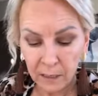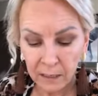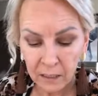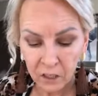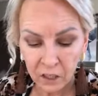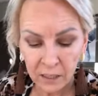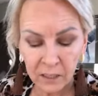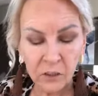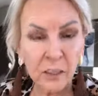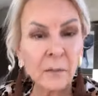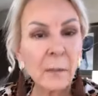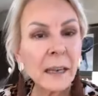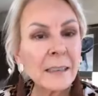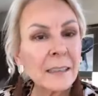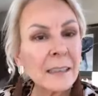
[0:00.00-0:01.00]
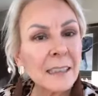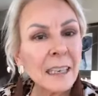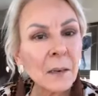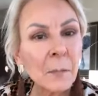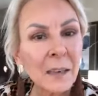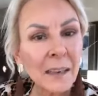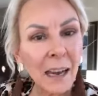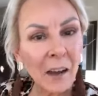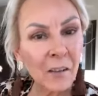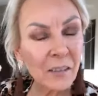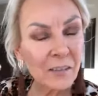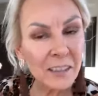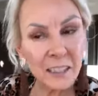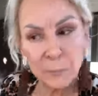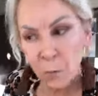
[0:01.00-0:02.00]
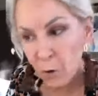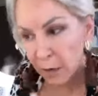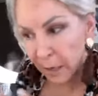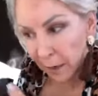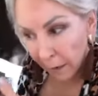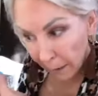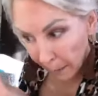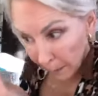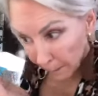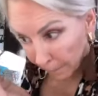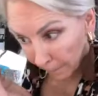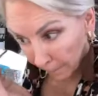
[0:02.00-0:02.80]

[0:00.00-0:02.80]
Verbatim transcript: And it just sort of makes this little bit now of a smoky eye.